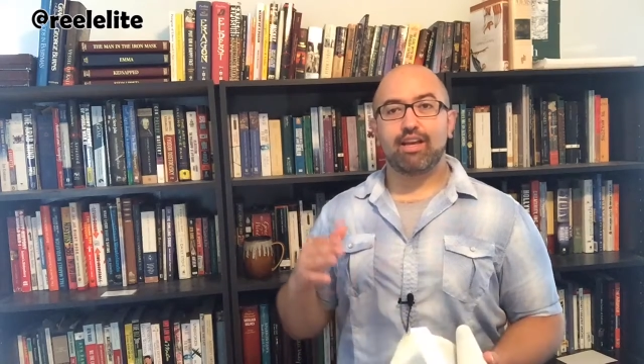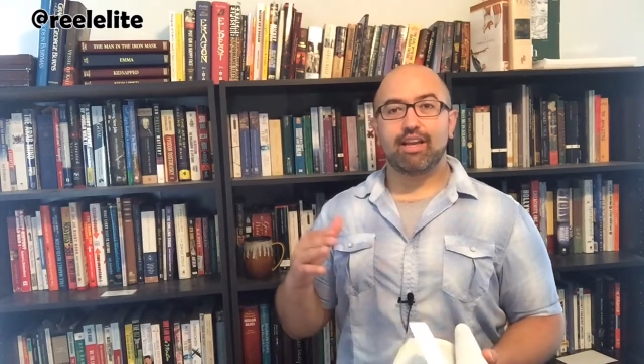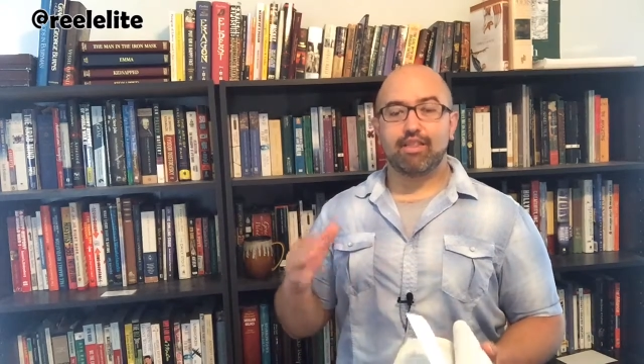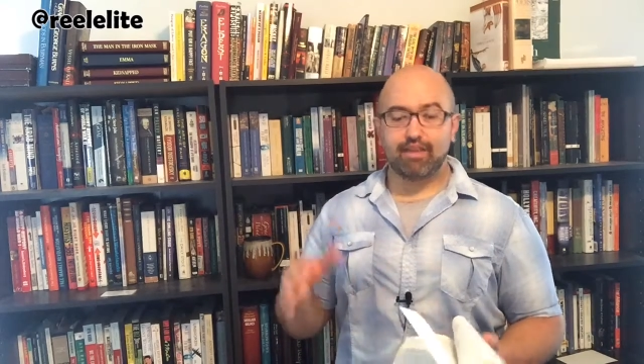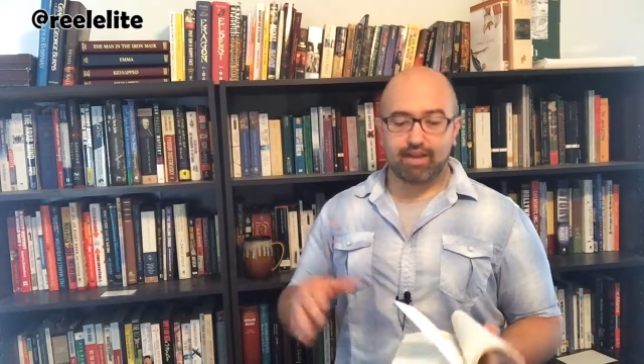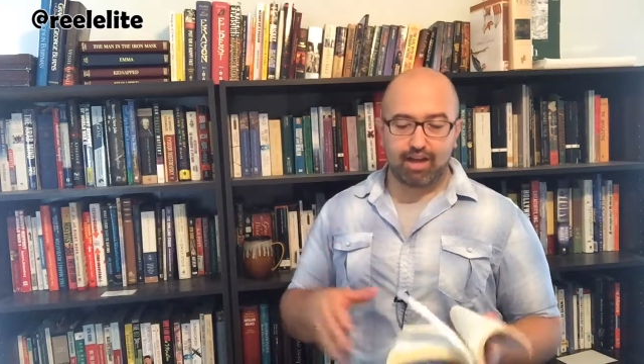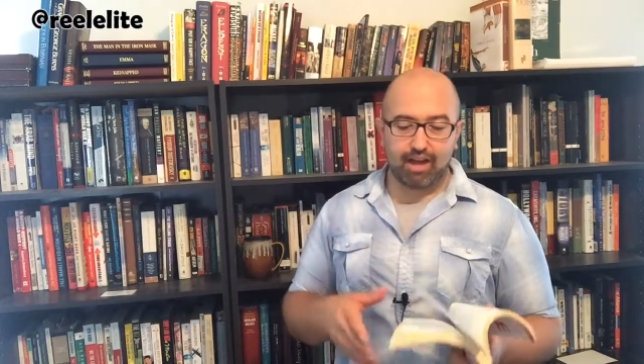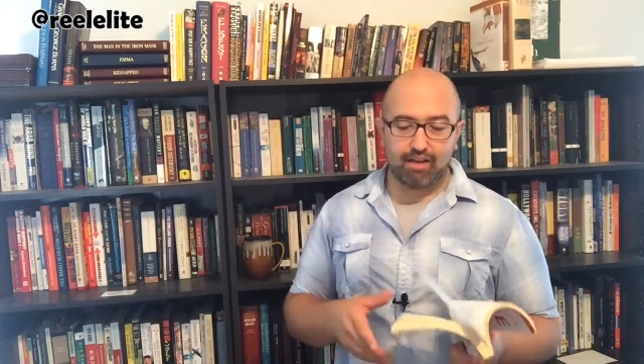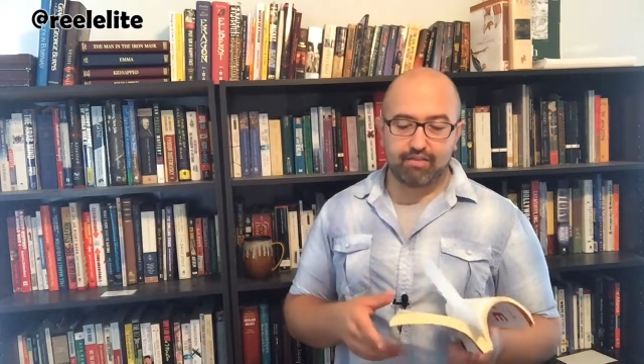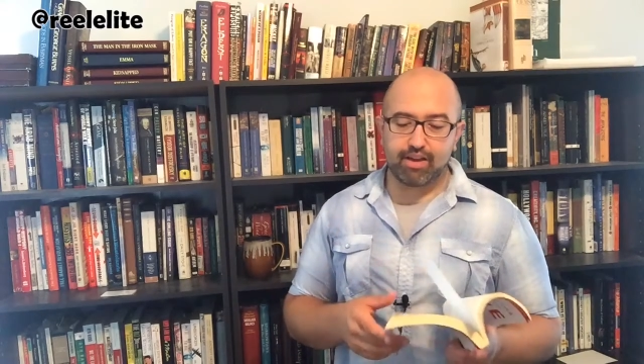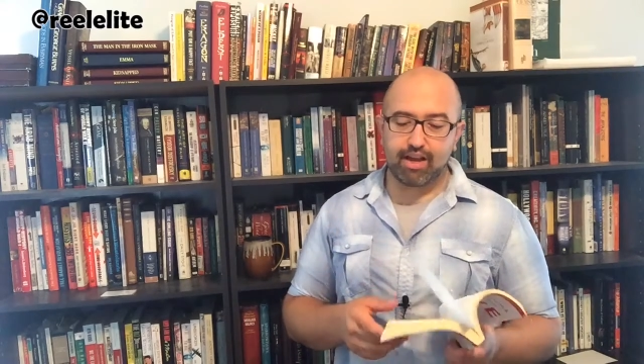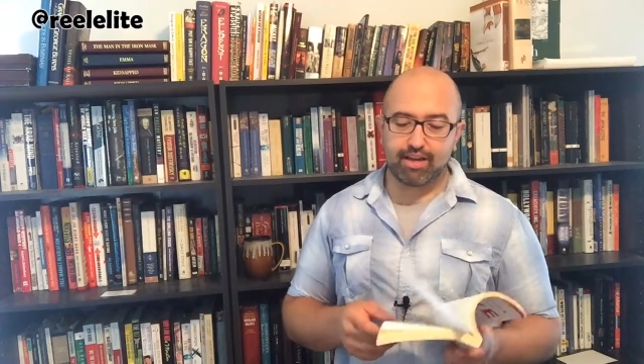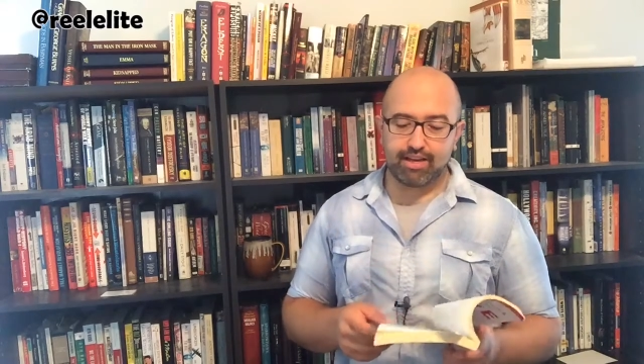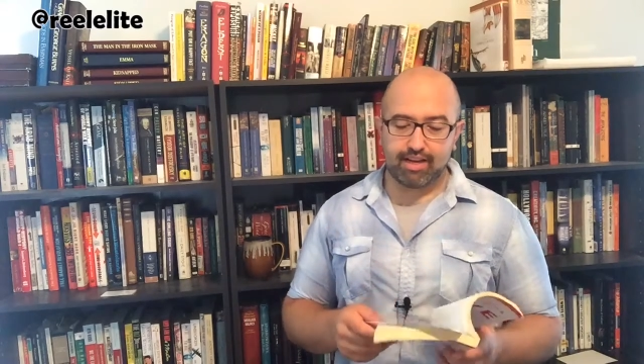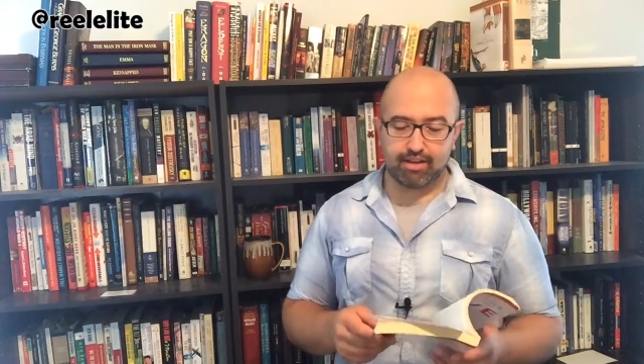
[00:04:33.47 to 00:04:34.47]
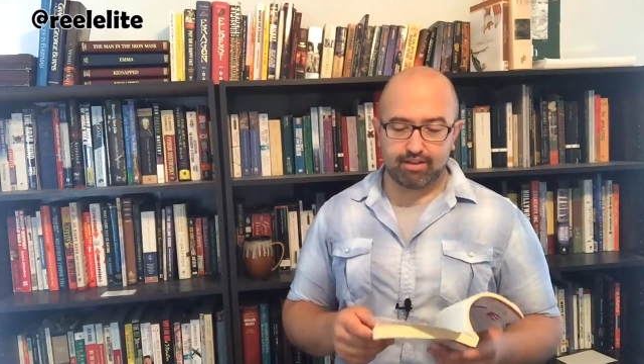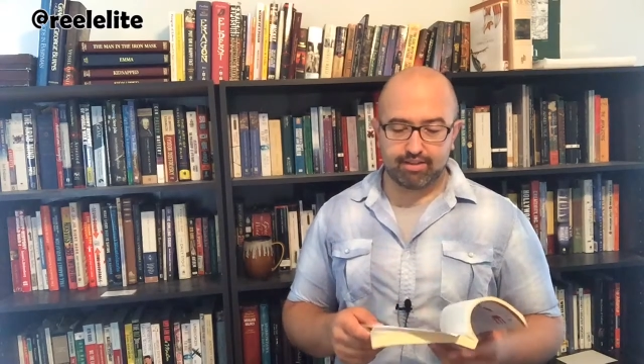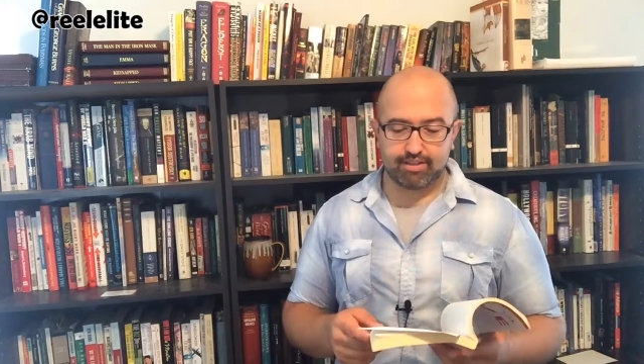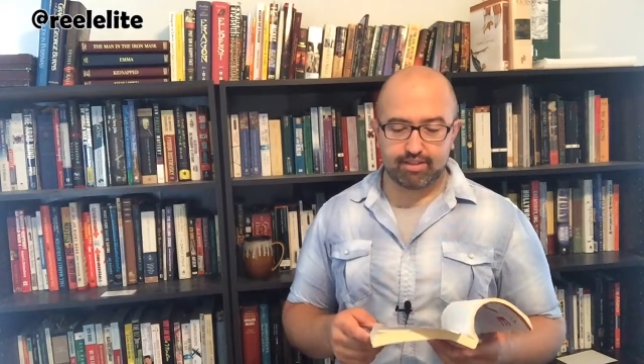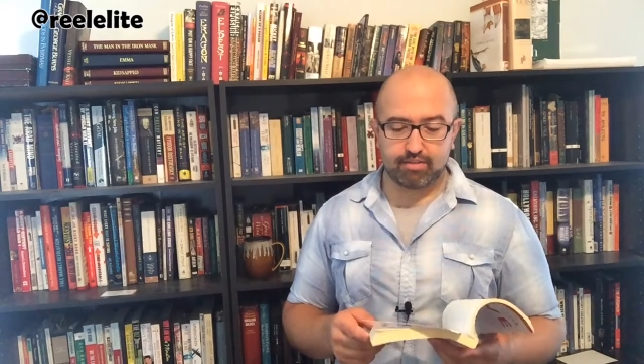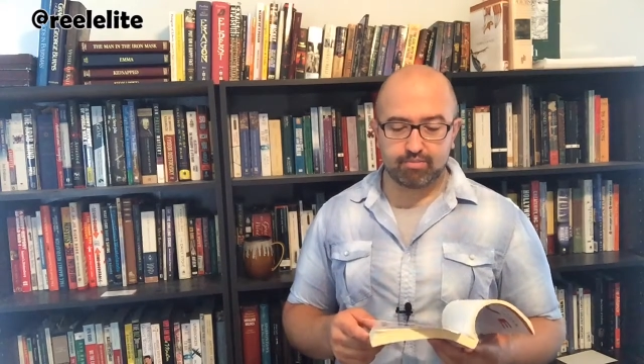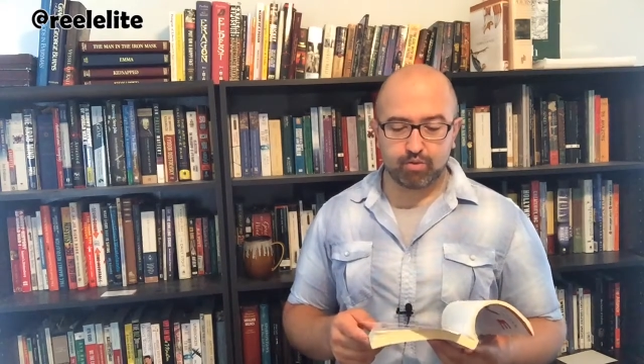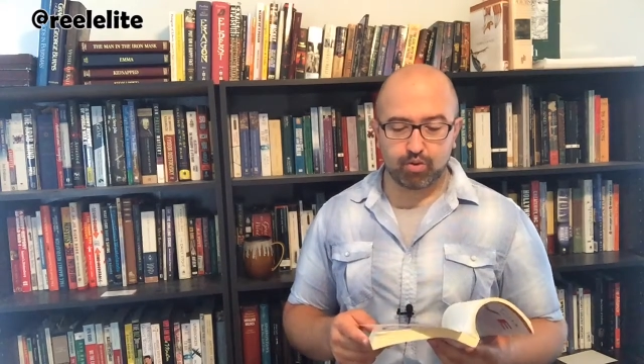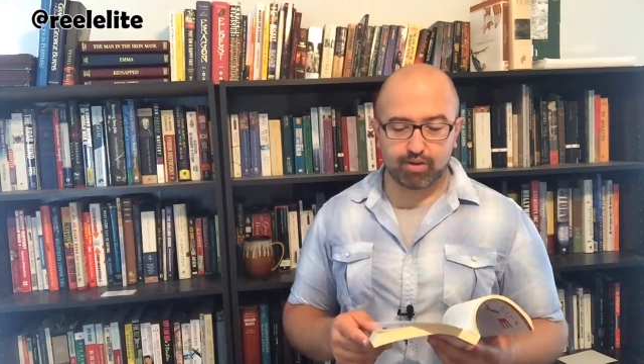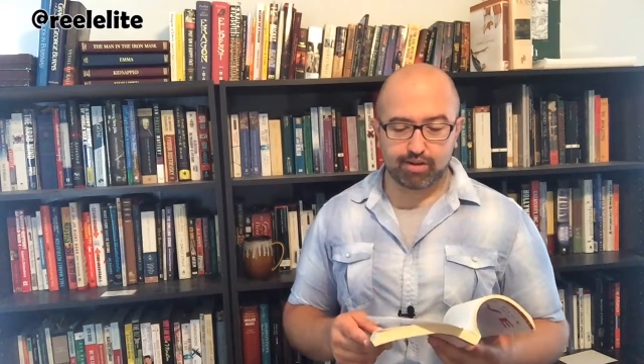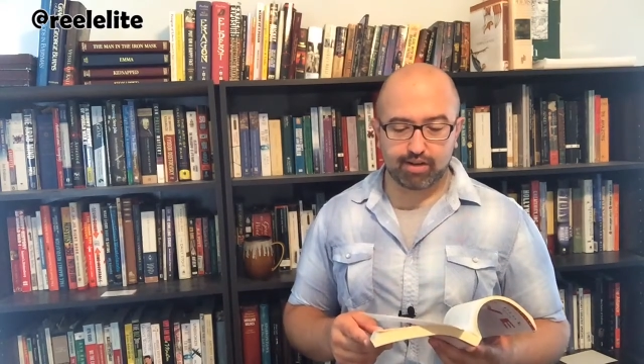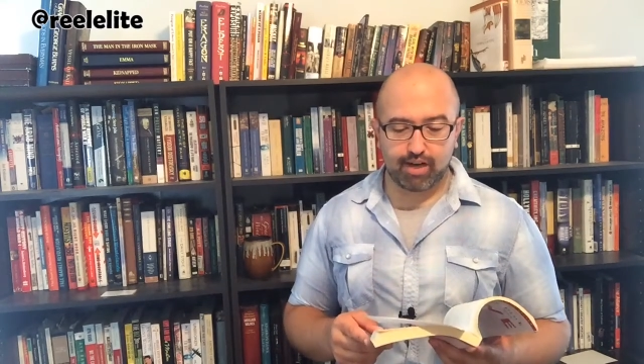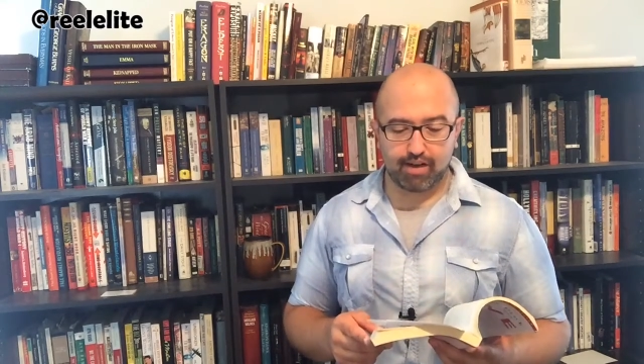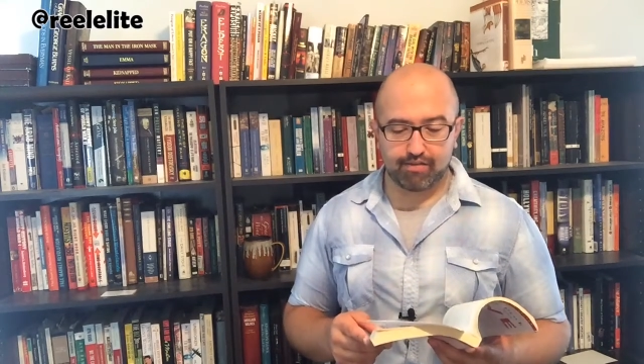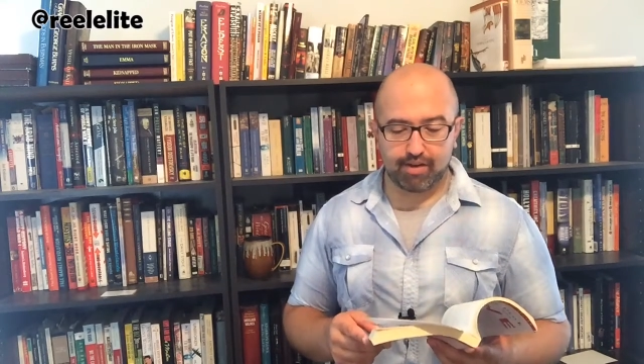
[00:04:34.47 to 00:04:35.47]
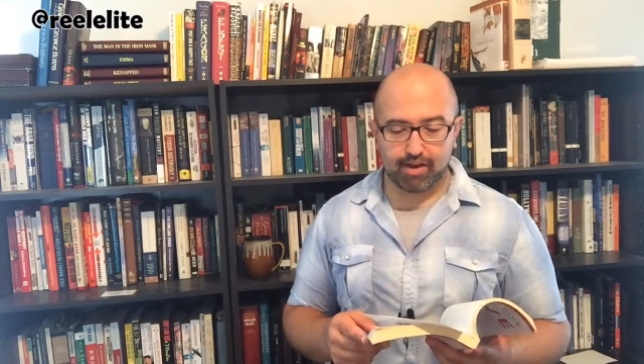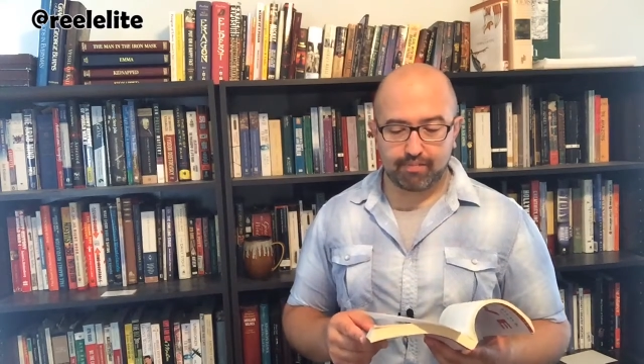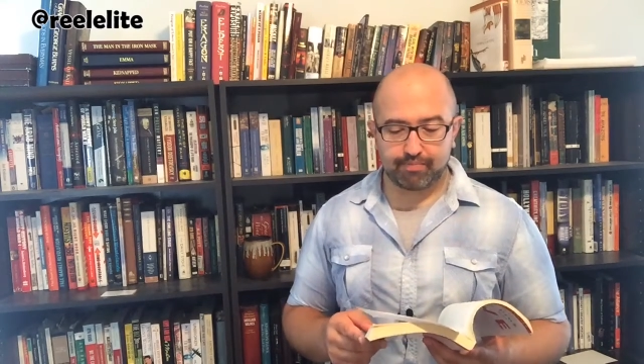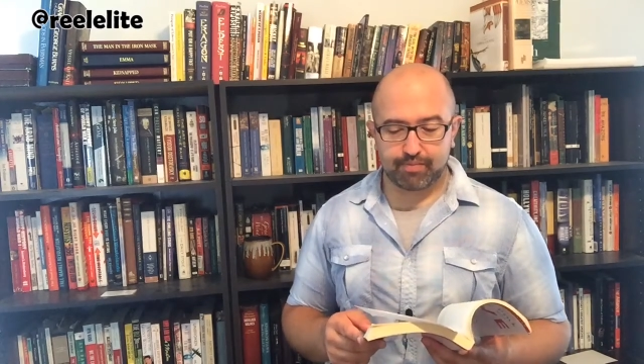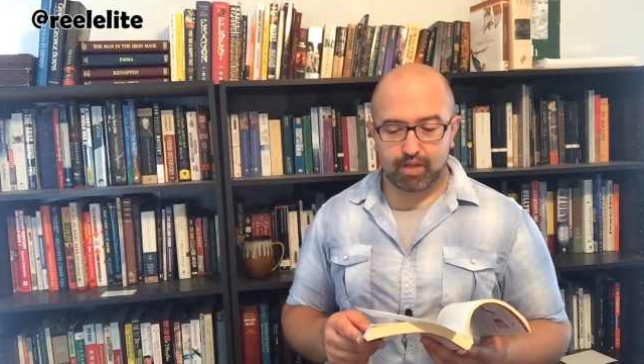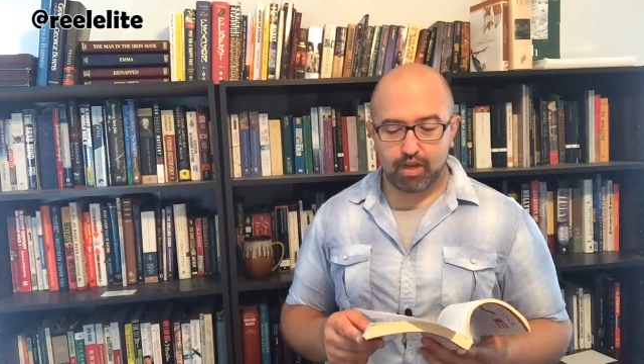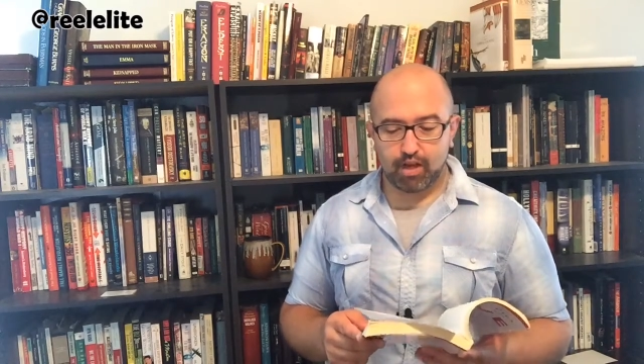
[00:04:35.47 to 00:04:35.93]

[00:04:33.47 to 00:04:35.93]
Now the caveat here, this is an important caveat.